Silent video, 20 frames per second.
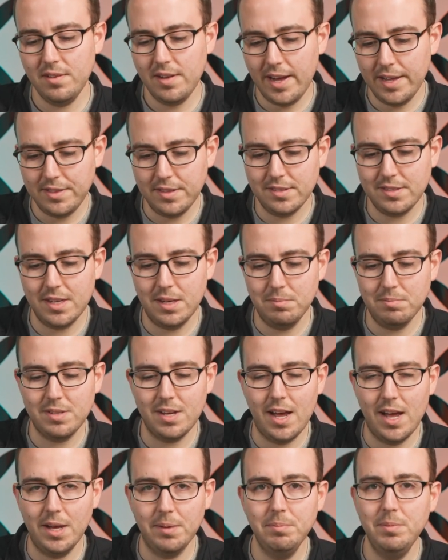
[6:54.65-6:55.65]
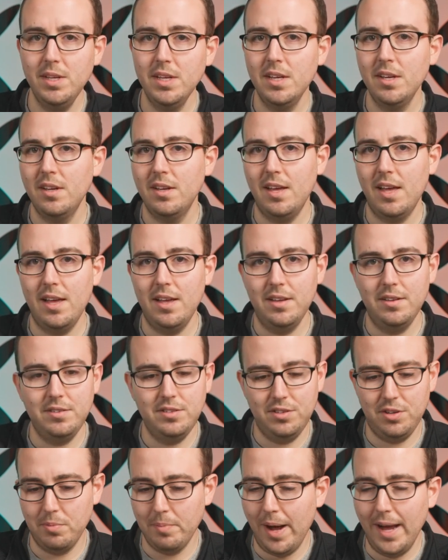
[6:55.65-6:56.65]
At the same time,
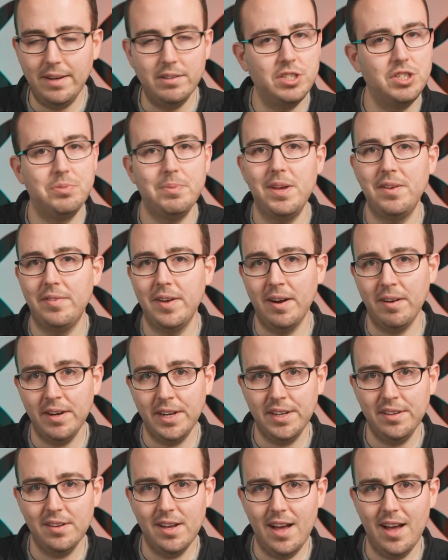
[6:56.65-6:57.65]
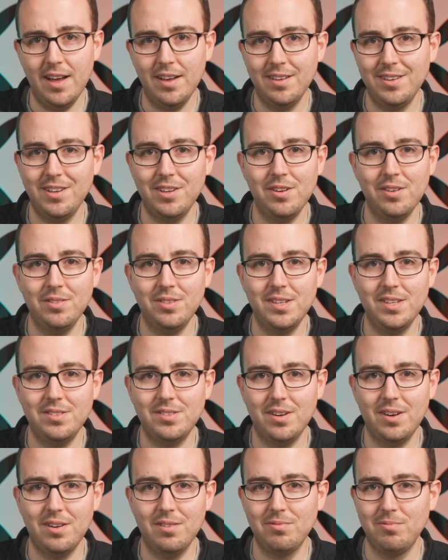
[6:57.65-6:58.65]
your mileage may vary. Uh, you know, these
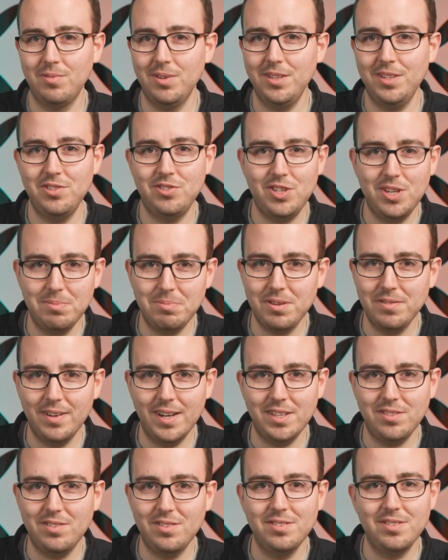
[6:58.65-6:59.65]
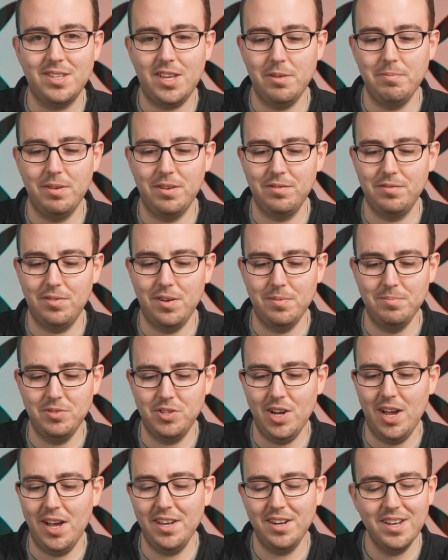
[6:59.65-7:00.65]
are really cheap devices coming from
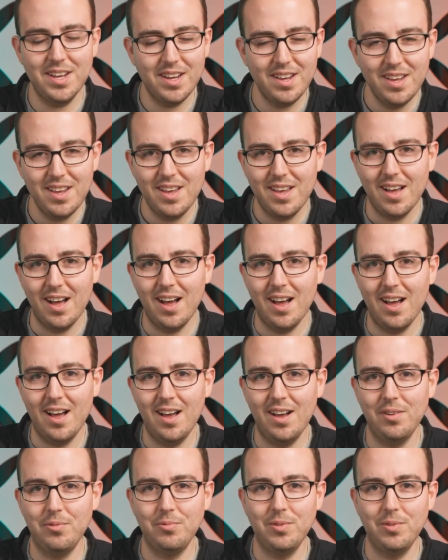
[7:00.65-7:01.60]
China. Uh,